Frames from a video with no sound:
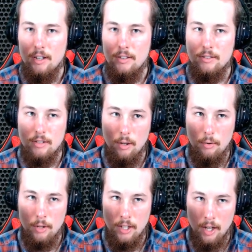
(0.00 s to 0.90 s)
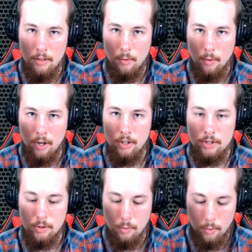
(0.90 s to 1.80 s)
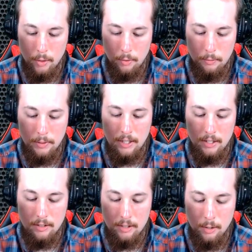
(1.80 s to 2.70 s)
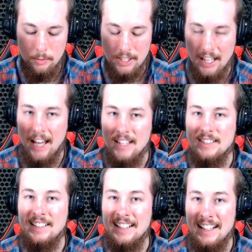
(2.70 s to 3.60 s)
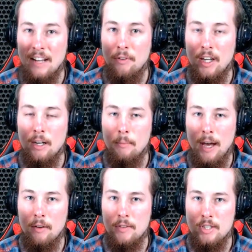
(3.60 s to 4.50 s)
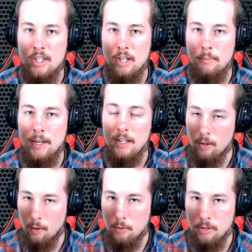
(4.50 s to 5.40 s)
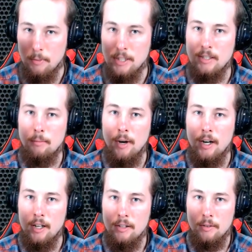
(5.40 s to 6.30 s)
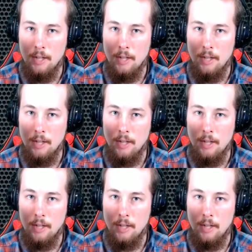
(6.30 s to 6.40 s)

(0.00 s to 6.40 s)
So, in other words, we would be using a significant amount of the GDP, the gross domestic product,